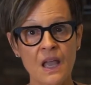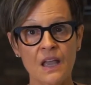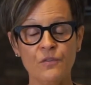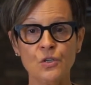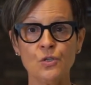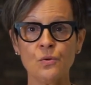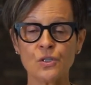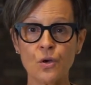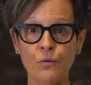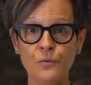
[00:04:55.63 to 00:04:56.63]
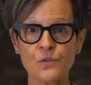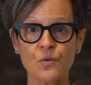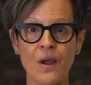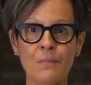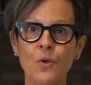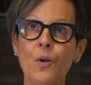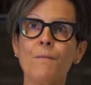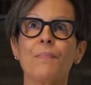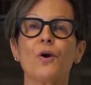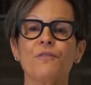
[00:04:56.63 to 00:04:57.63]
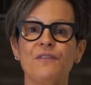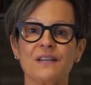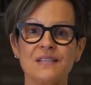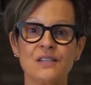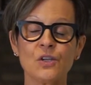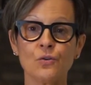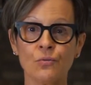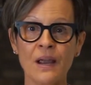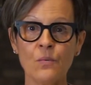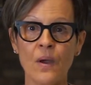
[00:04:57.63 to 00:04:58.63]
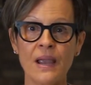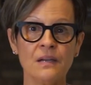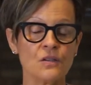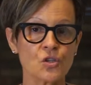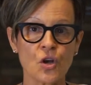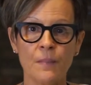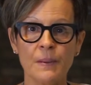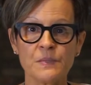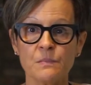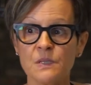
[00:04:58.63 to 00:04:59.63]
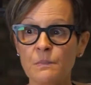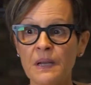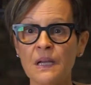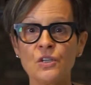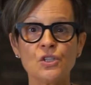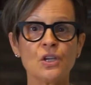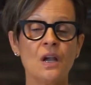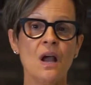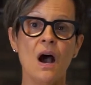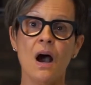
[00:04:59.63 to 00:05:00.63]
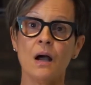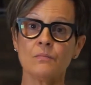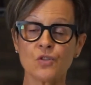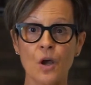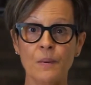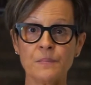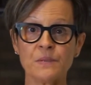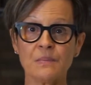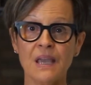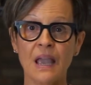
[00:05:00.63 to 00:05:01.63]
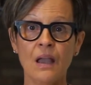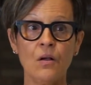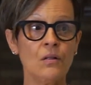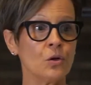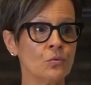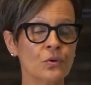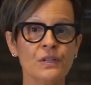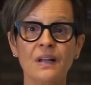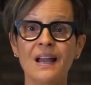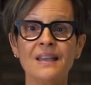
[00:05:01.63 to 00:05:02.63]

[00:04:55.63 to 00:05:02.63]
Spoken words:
If you do a tofu scramble, perfect. It's a great way to chop up some spinach, chop up some kale, arugula.